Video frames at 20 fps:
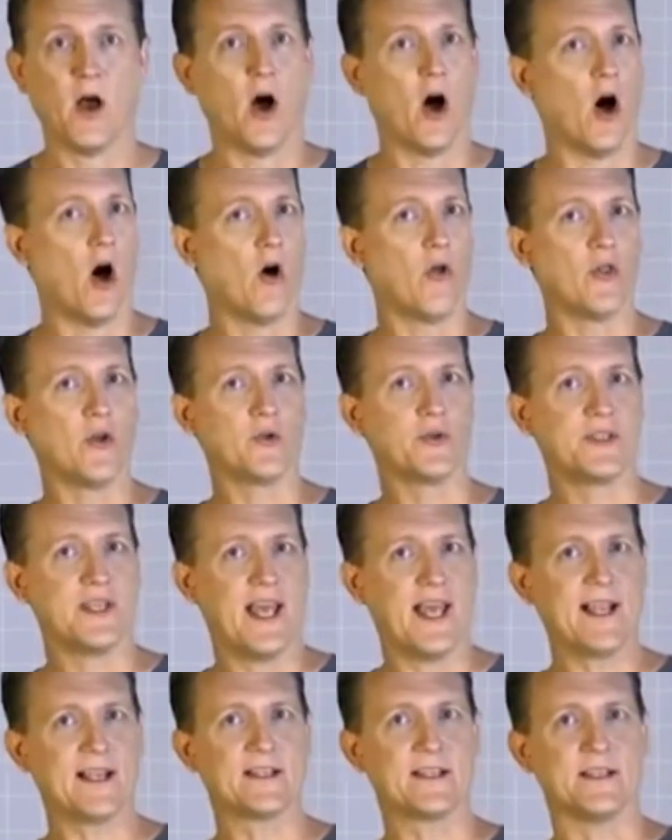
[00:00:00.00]
all
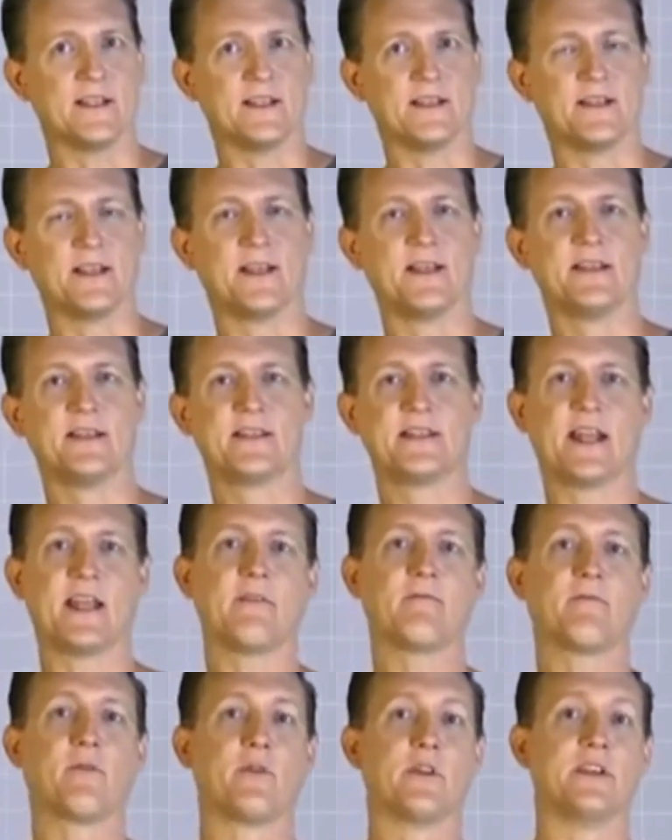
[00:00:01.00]
those X's
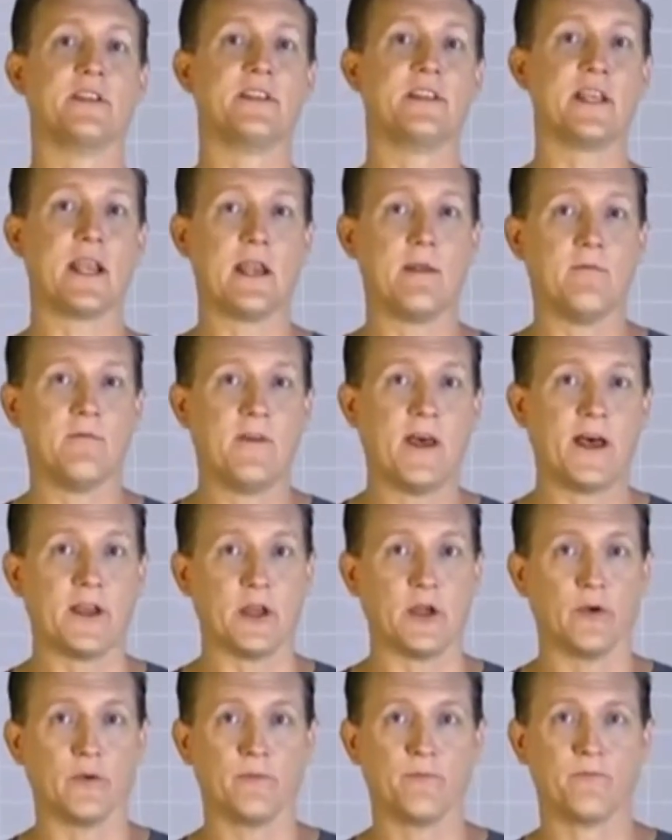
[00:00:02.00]
stand for the same
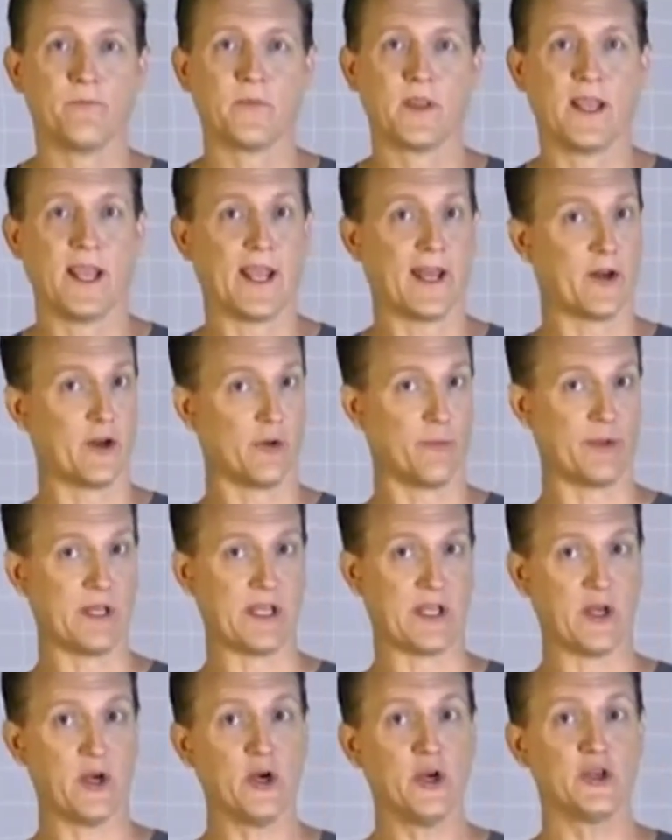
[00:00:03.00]
value, and it'll be
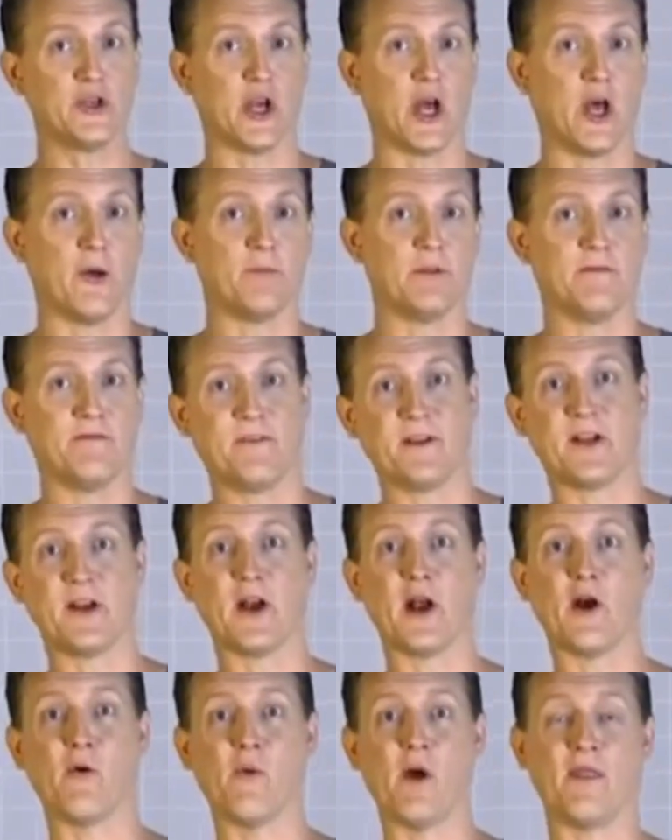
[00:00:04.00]
your job to figure
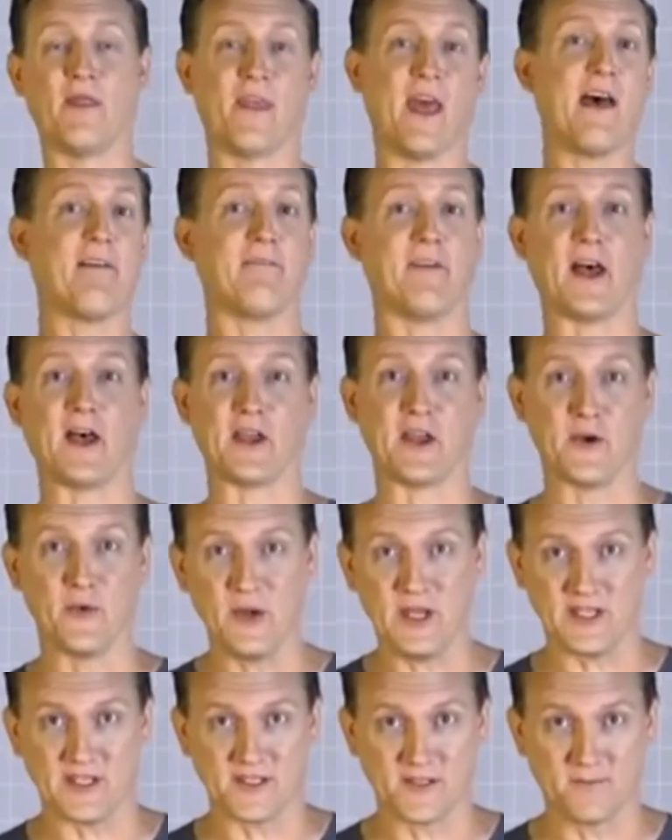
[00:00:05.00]
out what that value
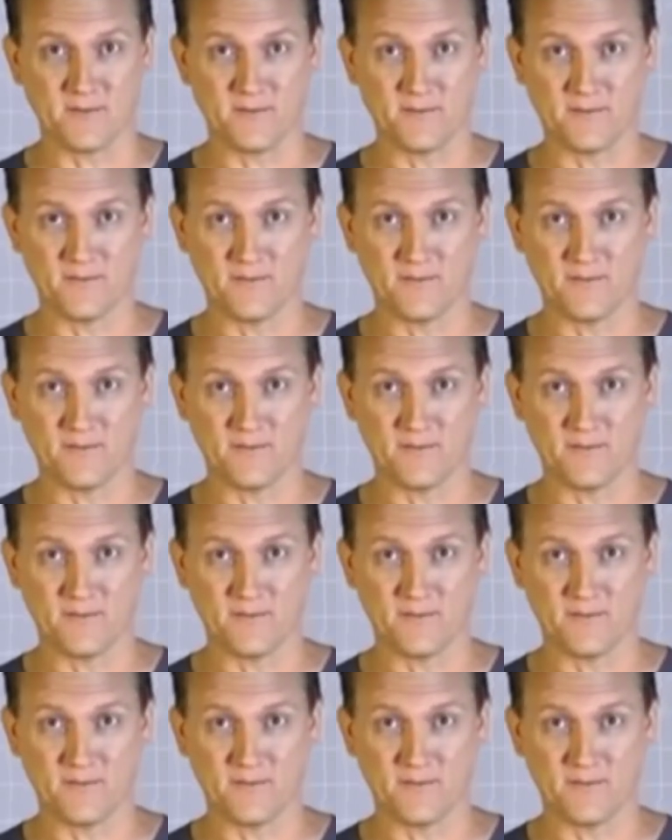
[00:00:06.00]
is.